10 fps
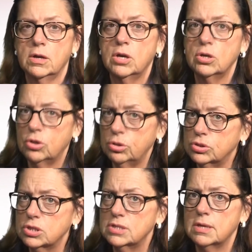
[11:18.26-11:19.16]

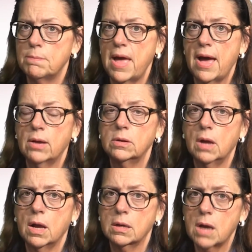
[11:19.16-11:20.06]
conclusions
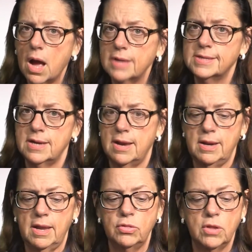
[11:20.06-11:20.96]
about
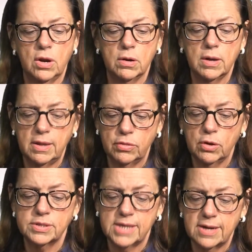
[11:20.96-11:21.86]
content in
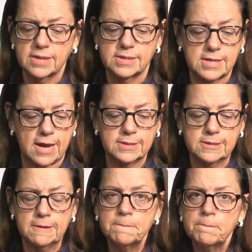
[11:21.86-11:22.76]
their data
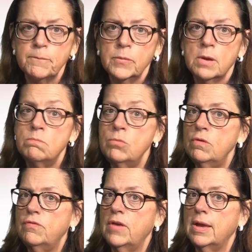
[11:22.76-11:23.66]
sets.
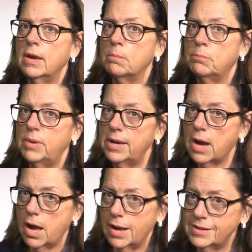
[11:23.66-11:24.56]
Moving
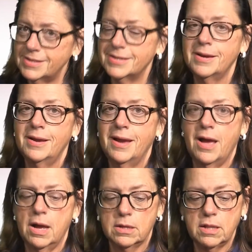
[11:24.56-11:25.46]
beyond
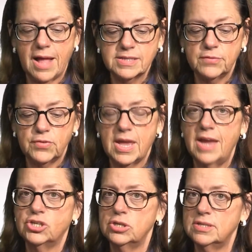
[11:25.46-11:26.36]

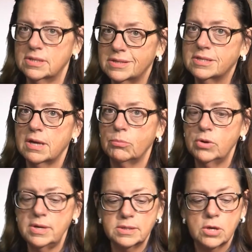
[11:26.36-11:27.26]
classifications and
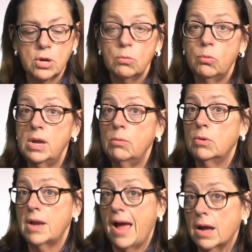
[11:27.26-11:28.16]
summaries, we
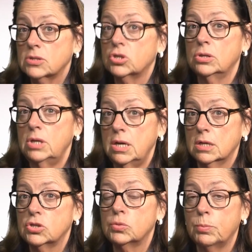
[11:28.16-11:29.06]
would actually
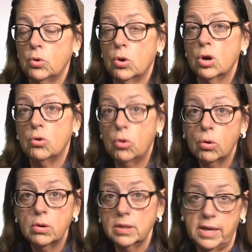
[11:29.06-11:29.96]
explore
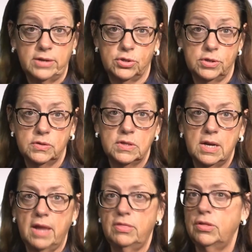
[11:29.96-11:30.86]
correlations.
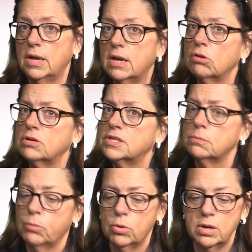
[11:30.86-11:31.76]
And I think here it's
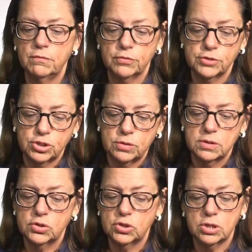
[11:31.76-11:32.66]
important for
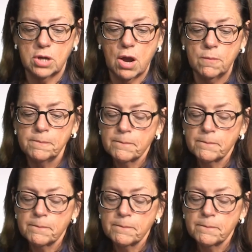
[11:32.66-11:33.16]
students to know